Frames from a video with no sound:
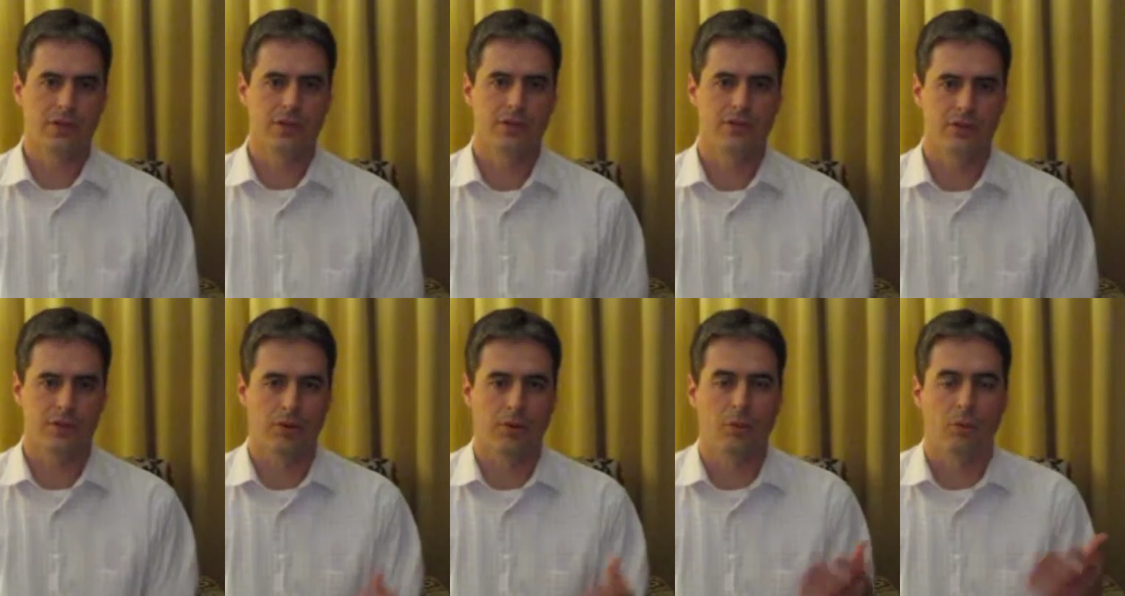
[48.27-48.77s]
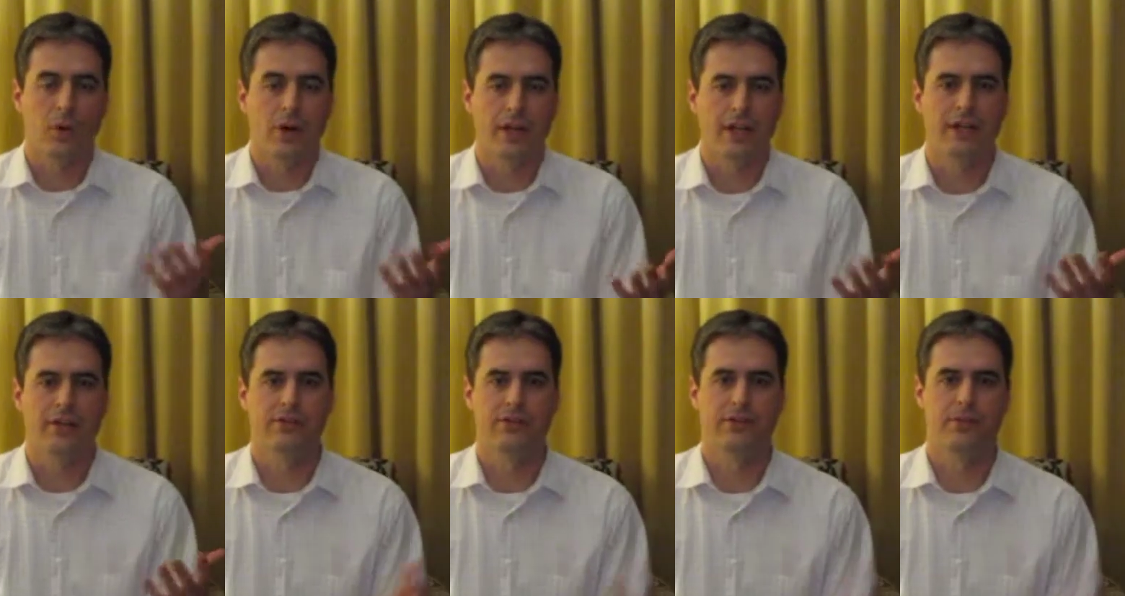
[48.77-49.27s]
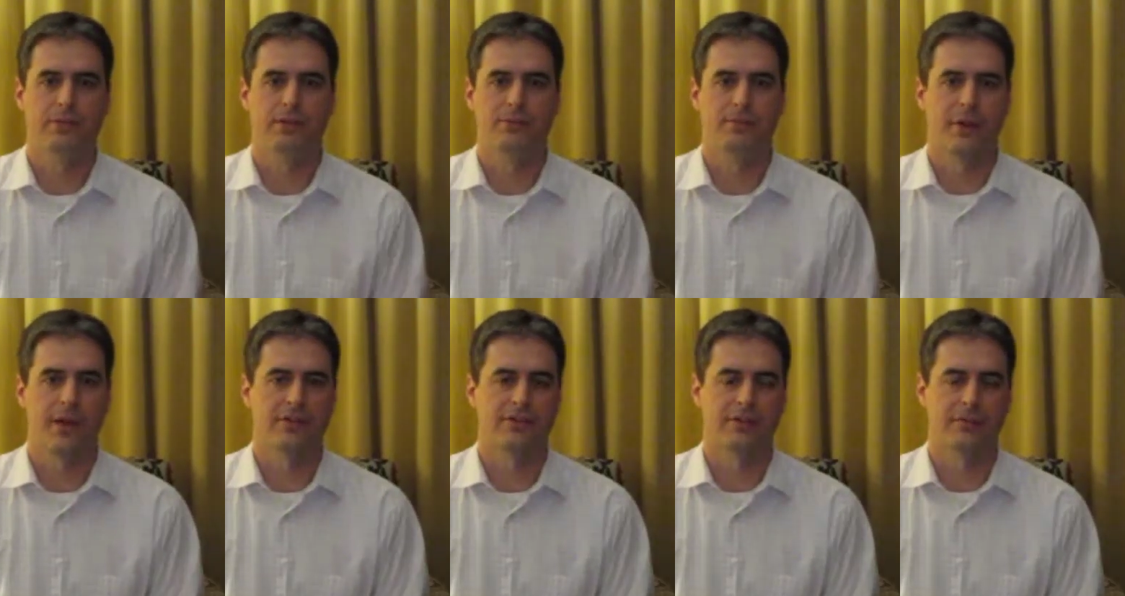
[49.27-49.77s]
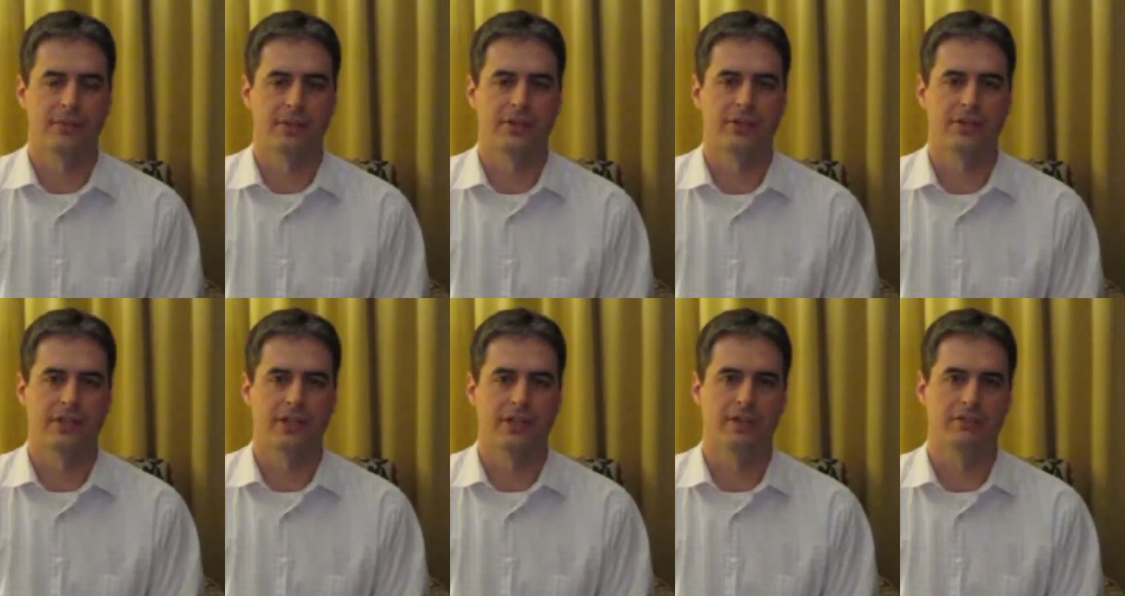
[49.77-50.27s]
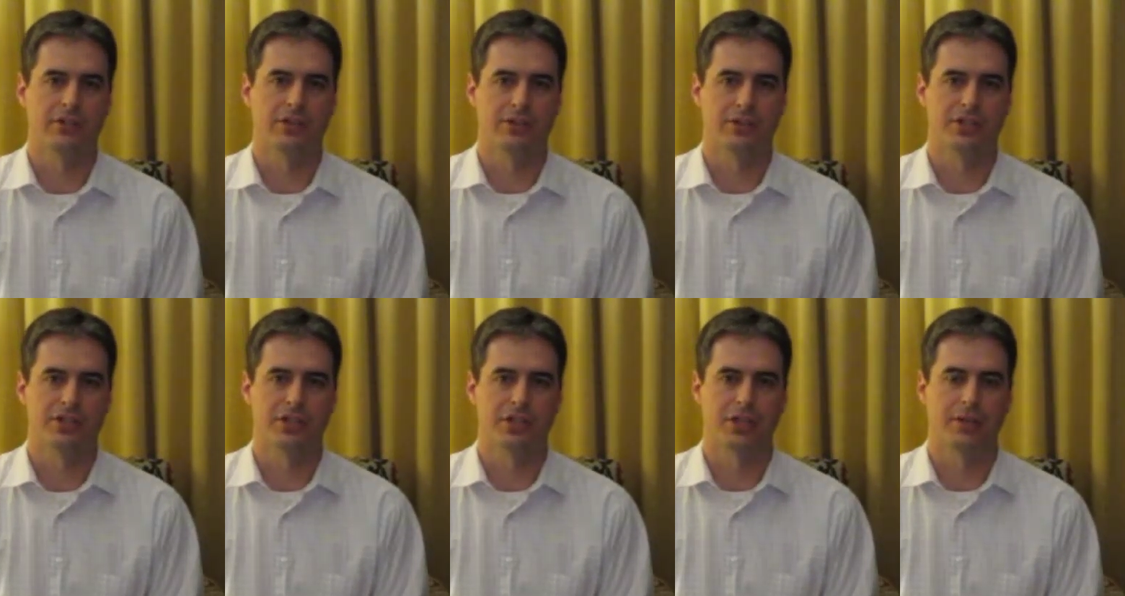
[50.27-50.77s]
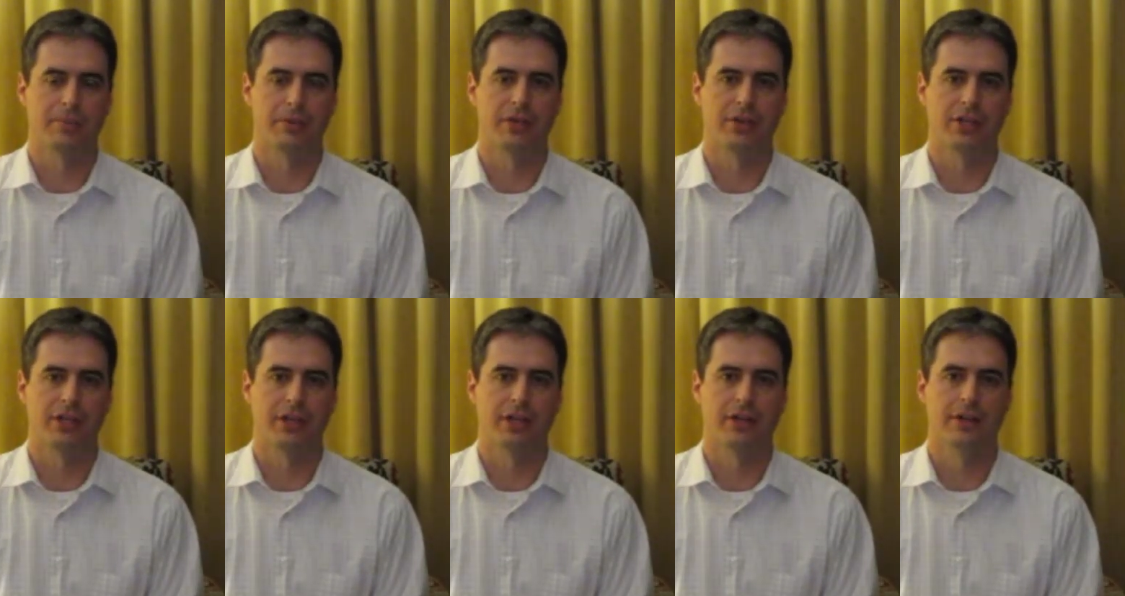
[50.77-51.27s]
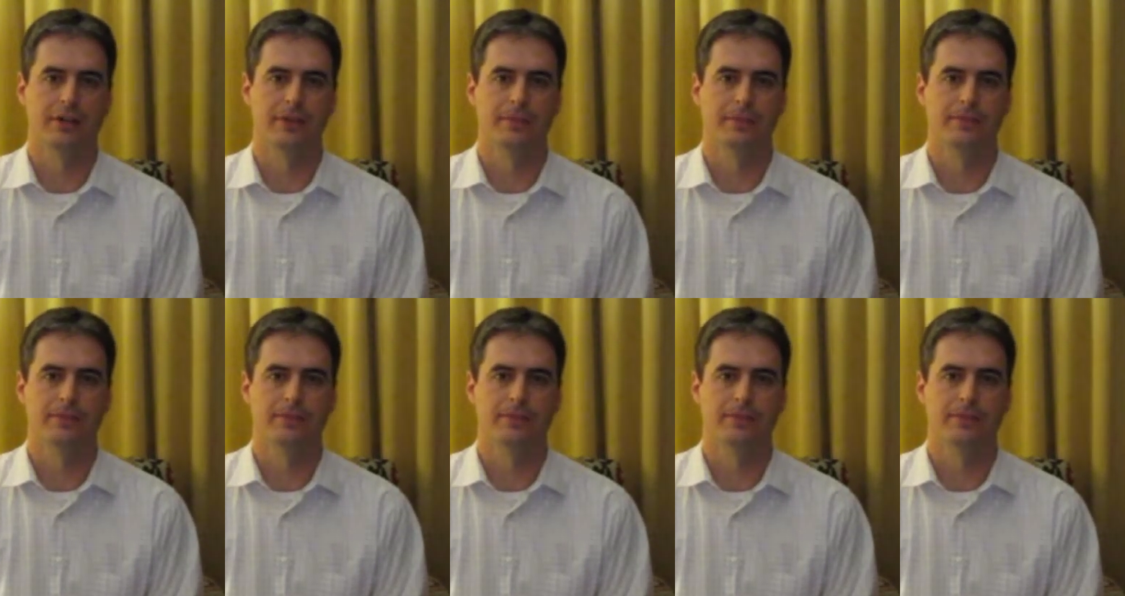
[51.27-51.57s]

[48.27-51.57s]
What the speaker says: So what is the responsibility of a Christian communicator?